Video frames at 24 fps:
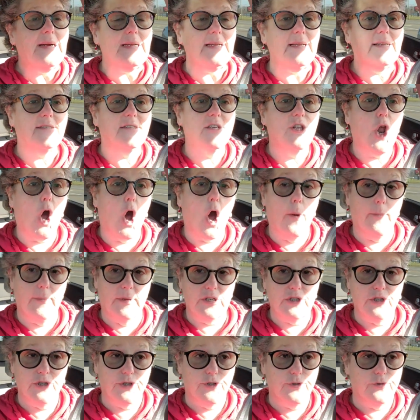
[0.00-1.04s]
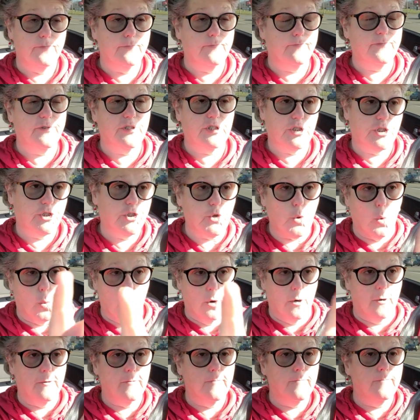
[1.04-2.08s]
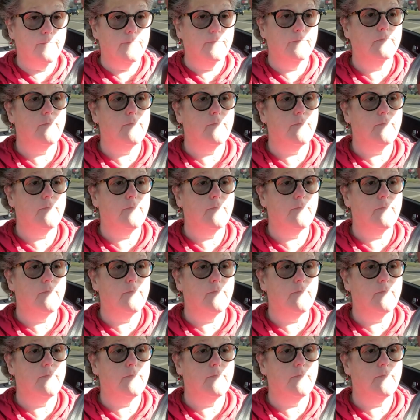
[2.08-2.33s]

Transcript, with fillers: It's an Amish store.